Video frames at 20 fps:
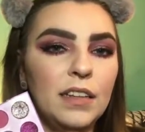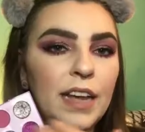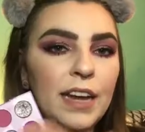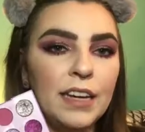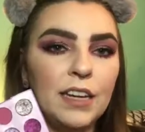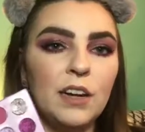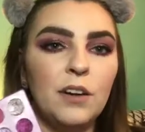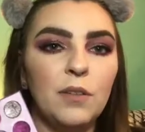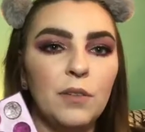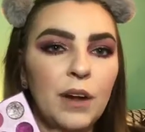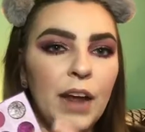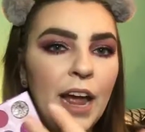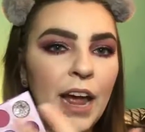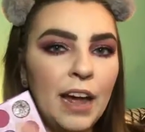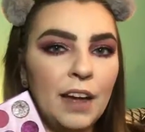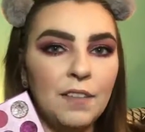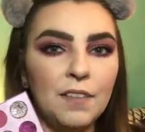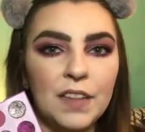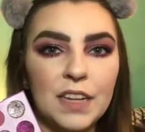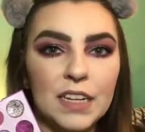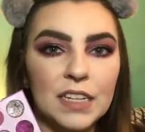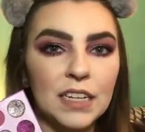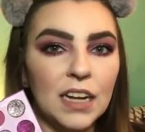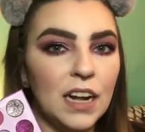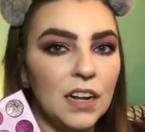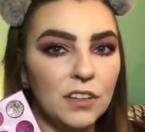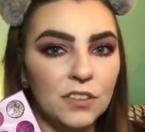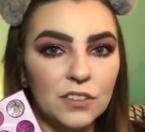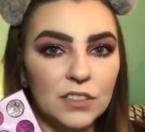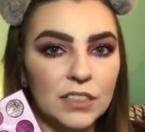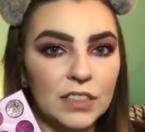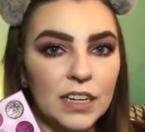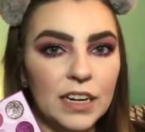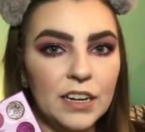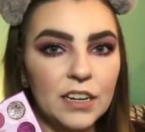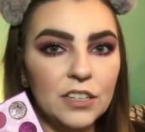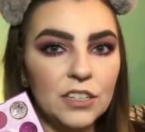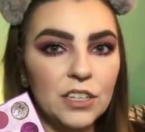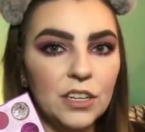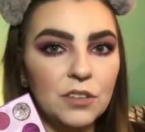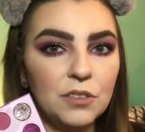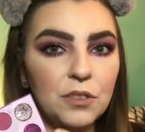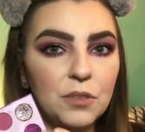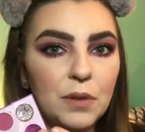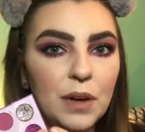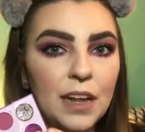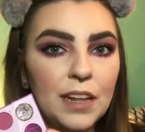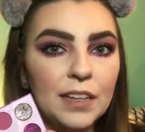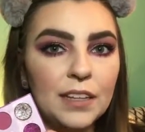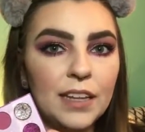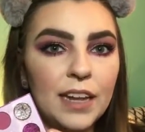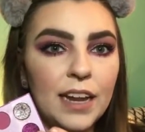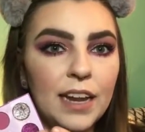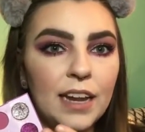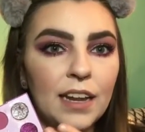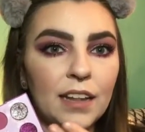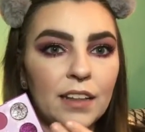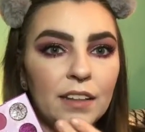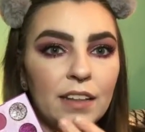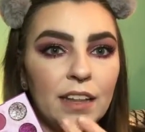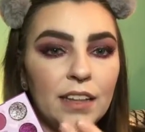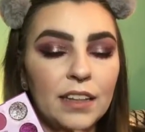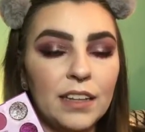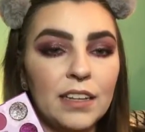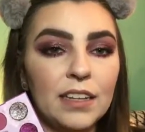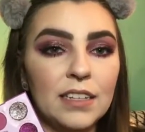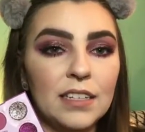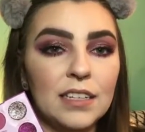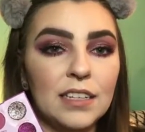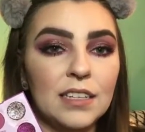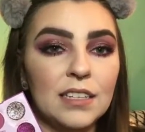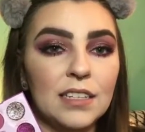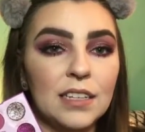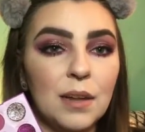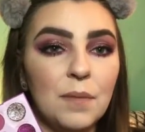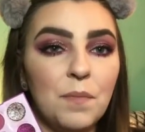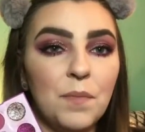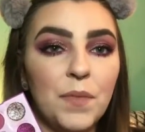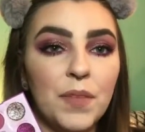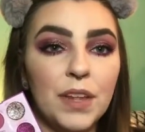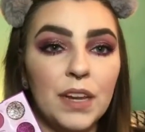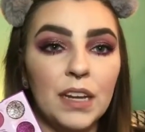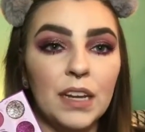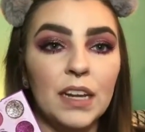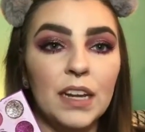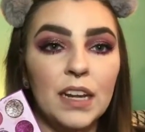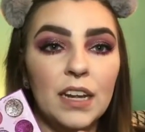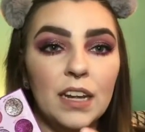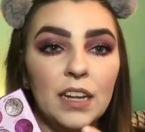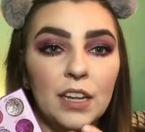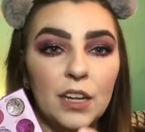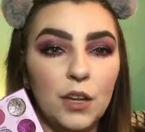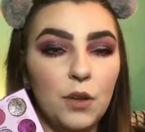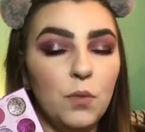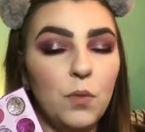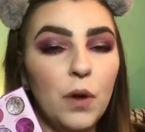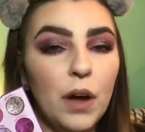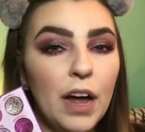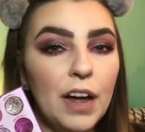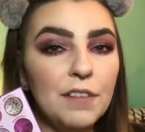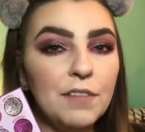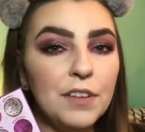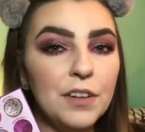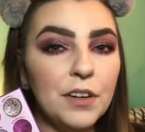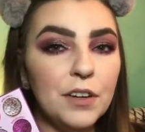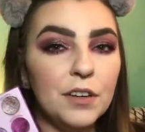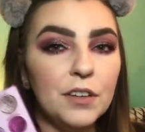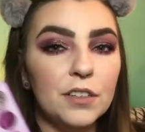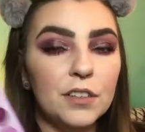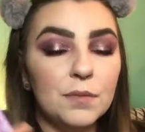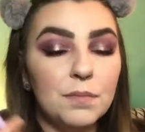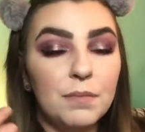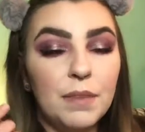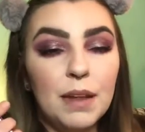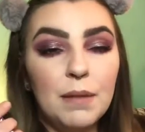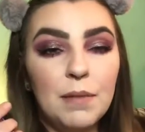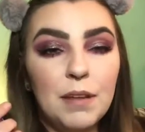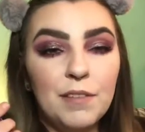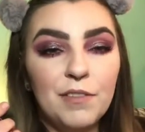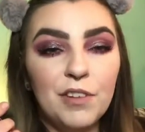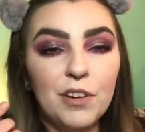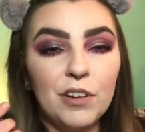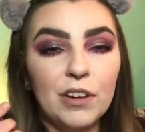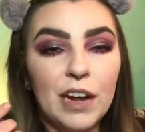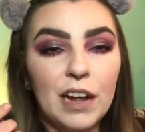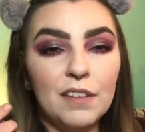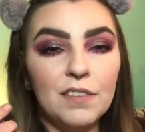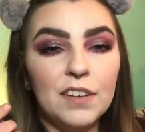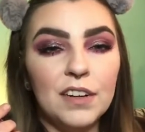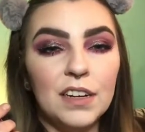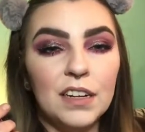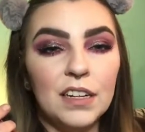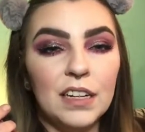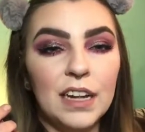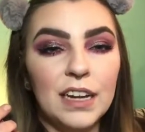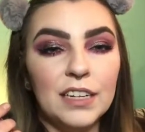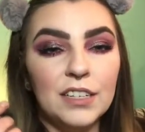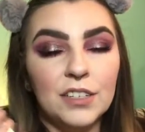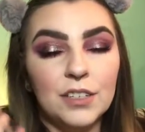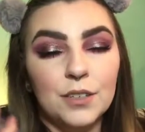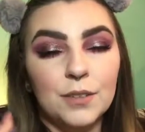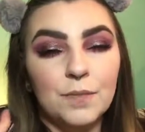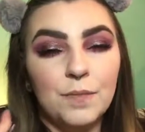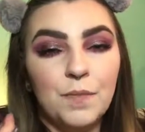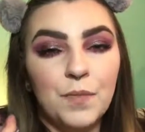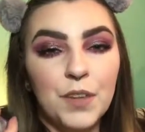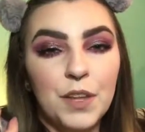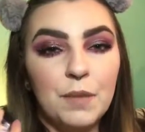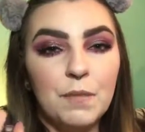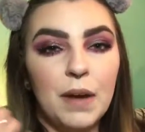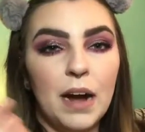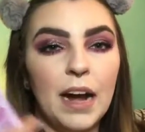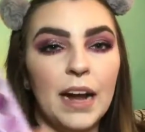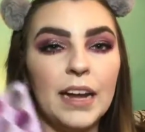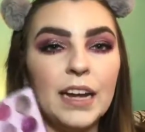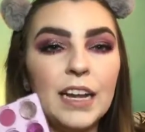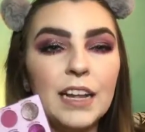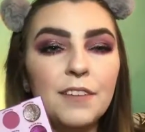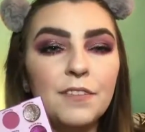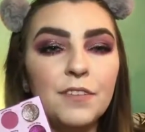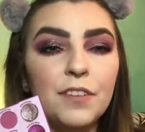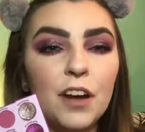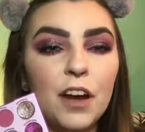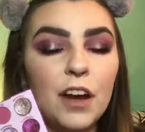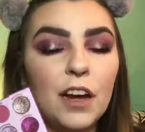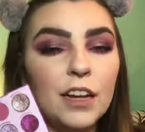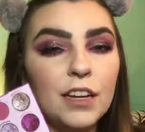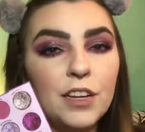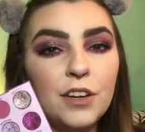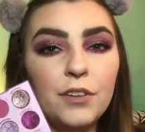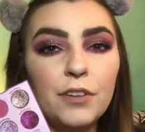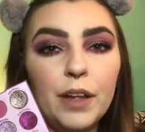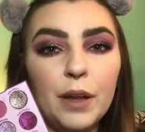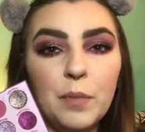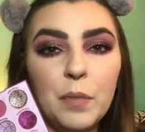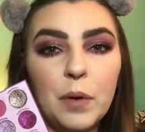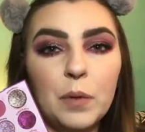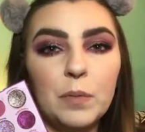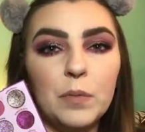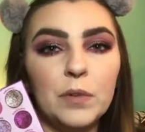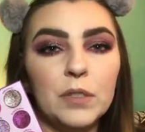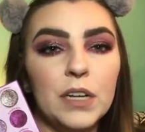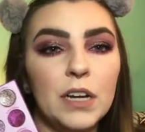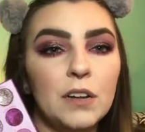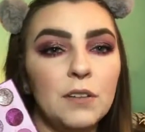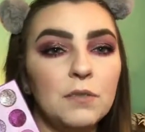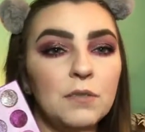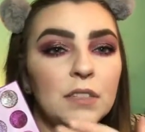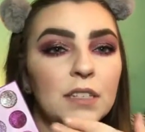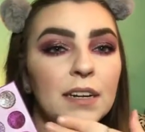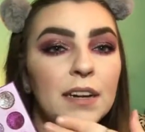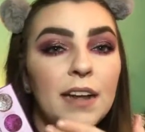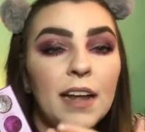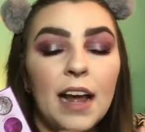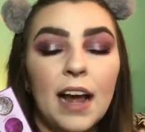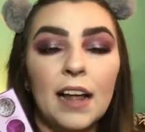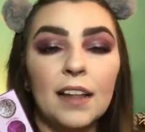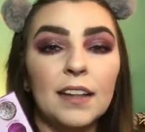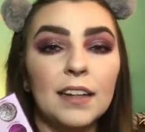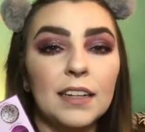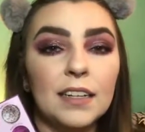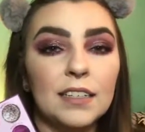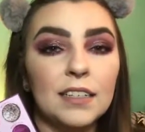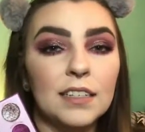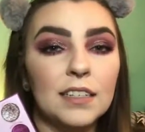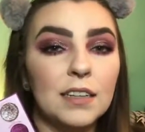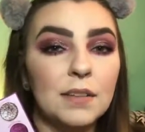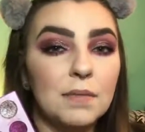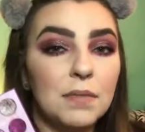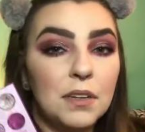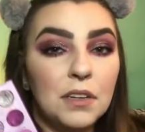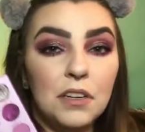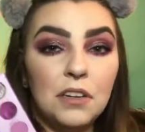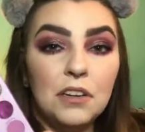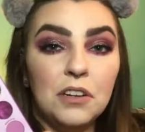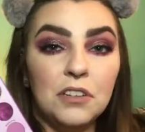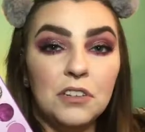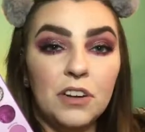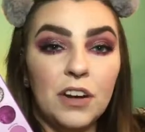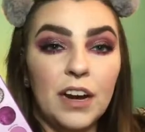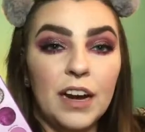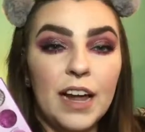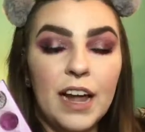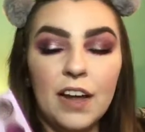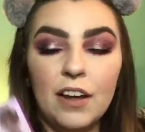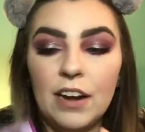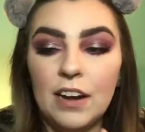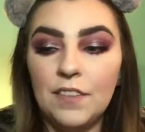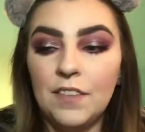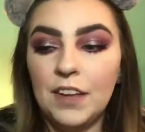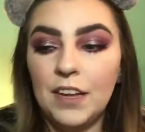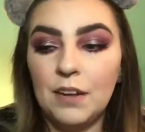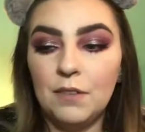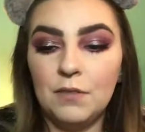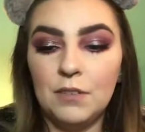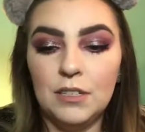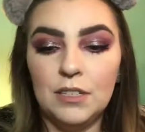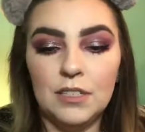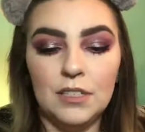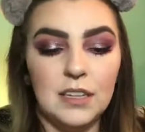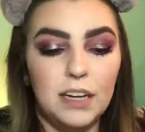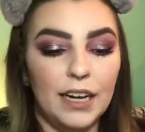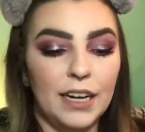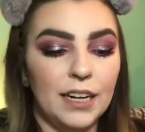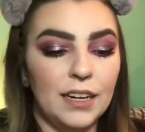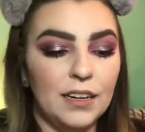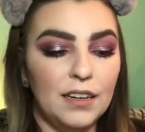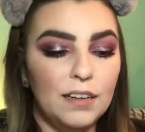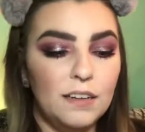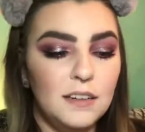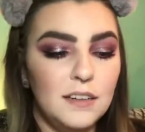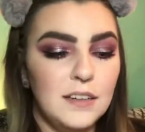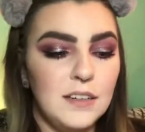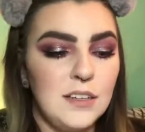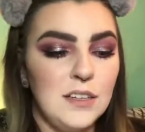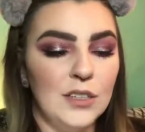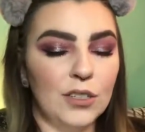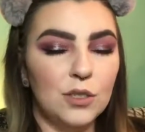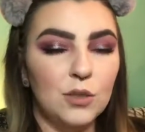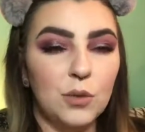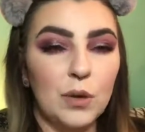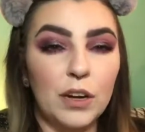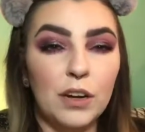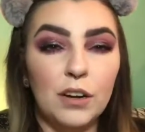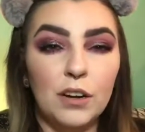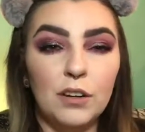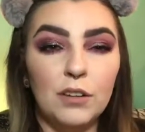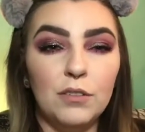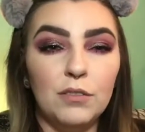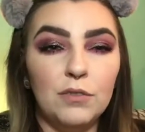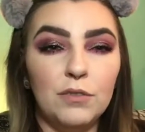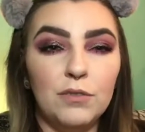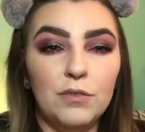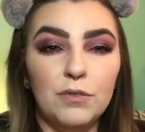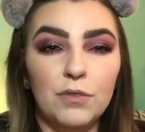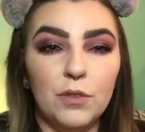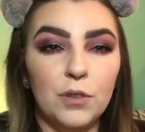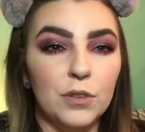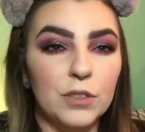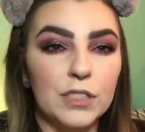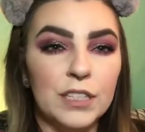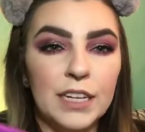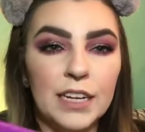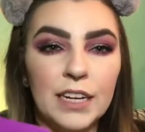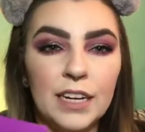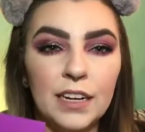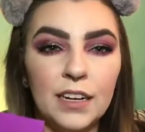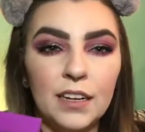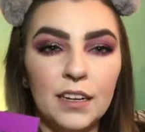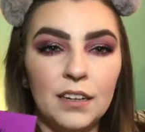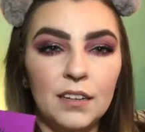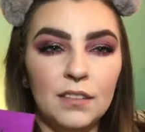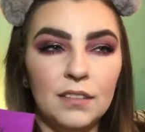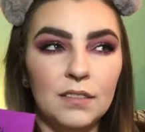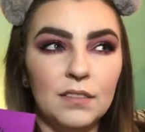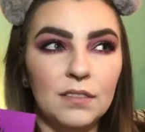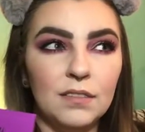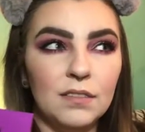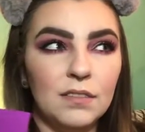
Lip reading: they don't have these colors in there. So do I think that this is something you will have in yours? Maybe if you're an avid collector, you might. If not, and you like purple tones, I think this is something you could try out. I think it was like 12, 14,